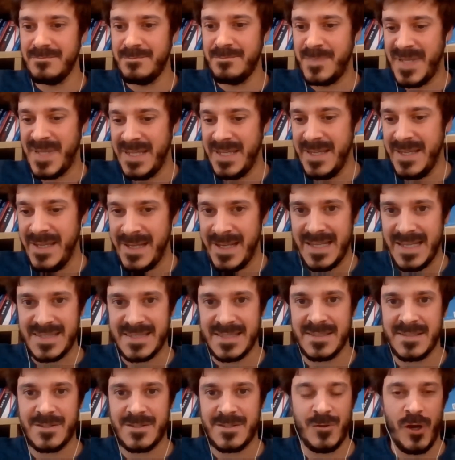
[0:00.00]
PE
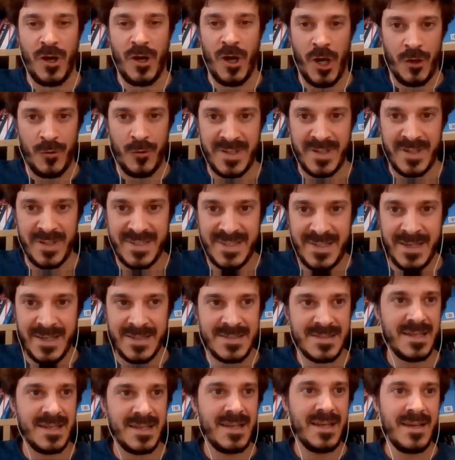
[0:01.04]
lessons to 100 kids
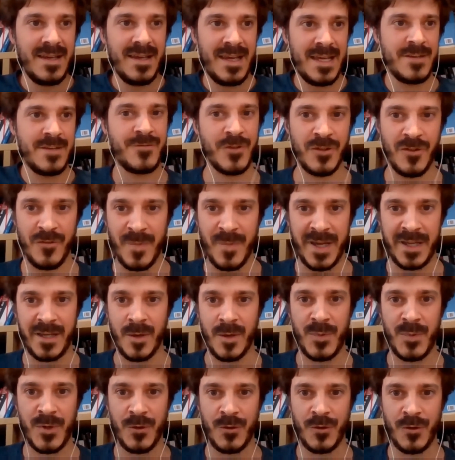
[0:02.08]
in front of my
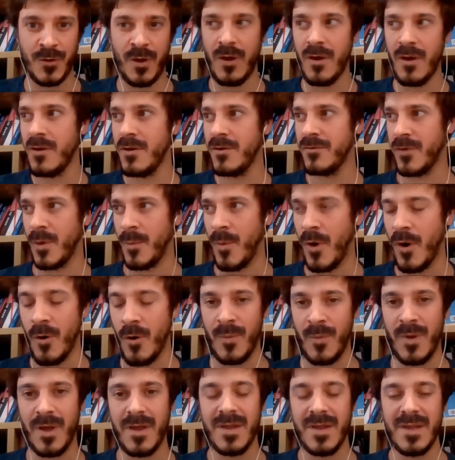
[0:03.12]
computer from
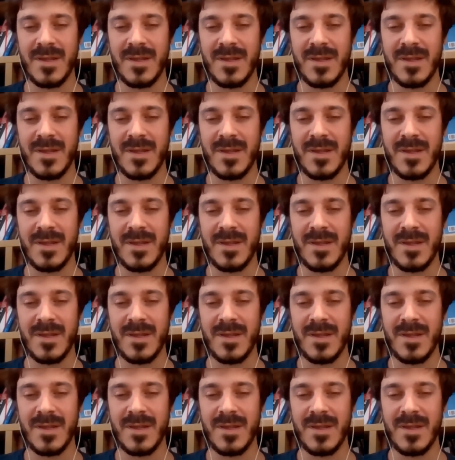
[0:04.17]
home.